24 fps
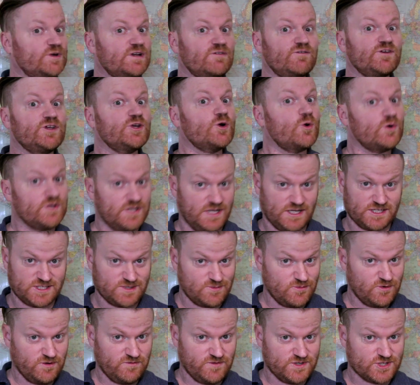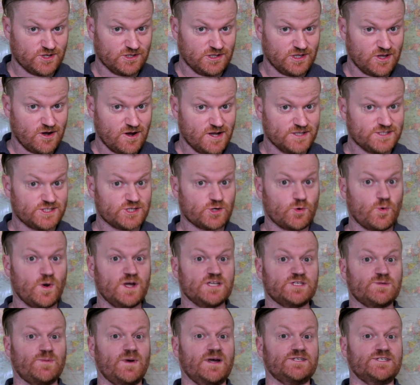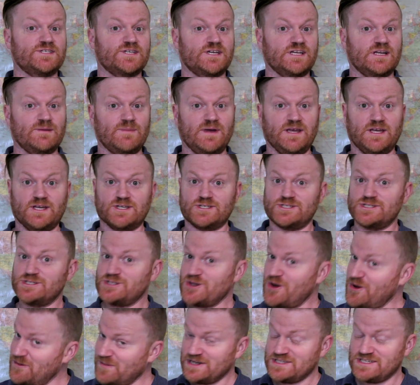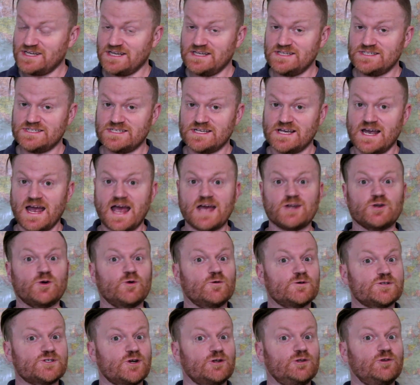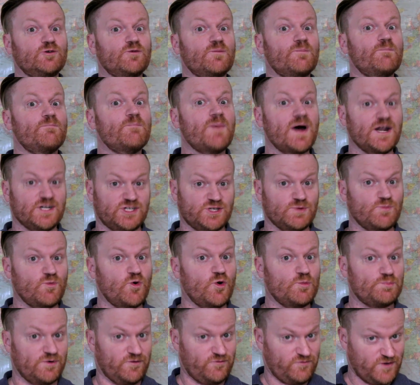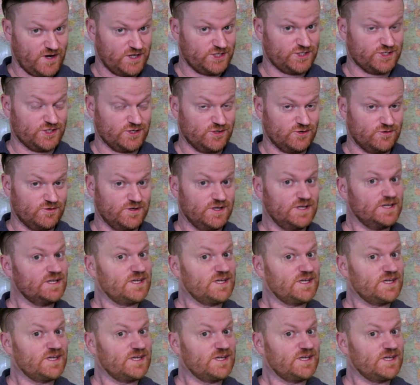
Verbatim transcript: whatever your next move is online, Squarespace is gonna make it so much easier and also look much more professional.